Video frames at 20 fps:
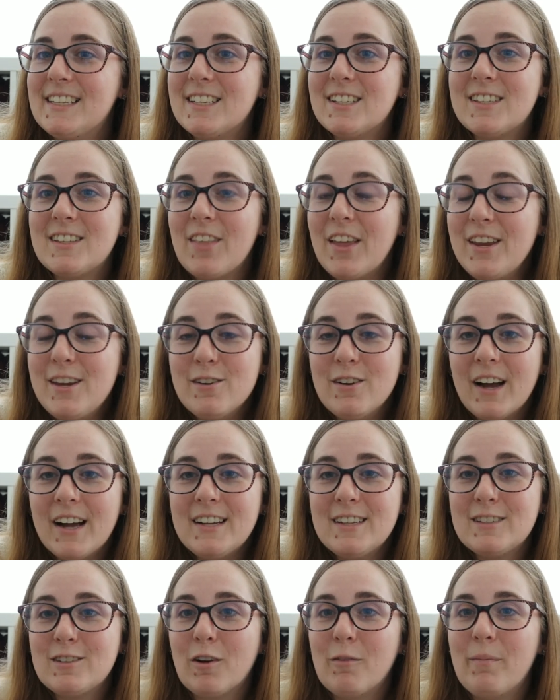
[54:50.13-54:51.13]
just thank you
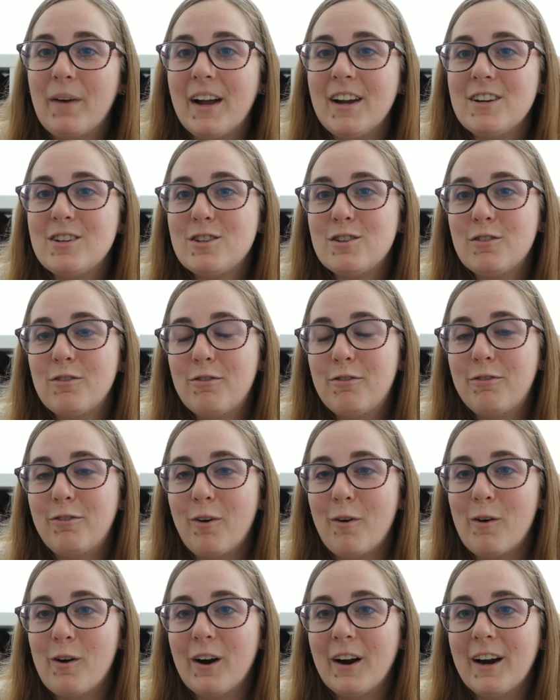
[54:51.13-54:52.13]
guys so much
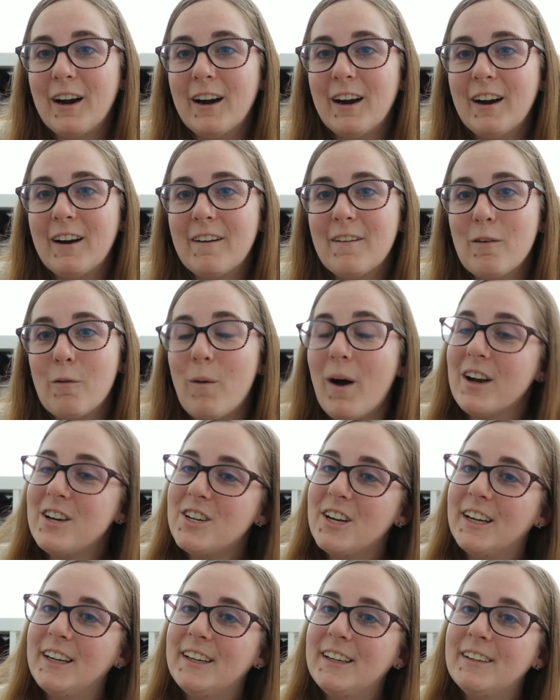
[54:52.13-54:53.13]
for
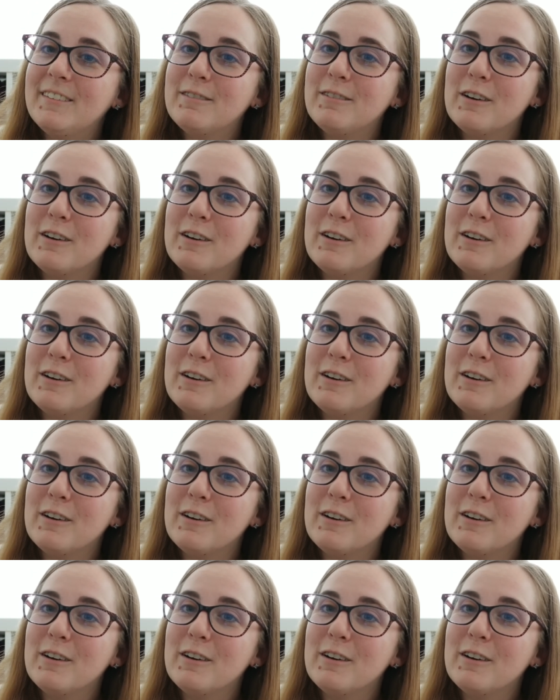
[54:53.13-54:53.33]
watching,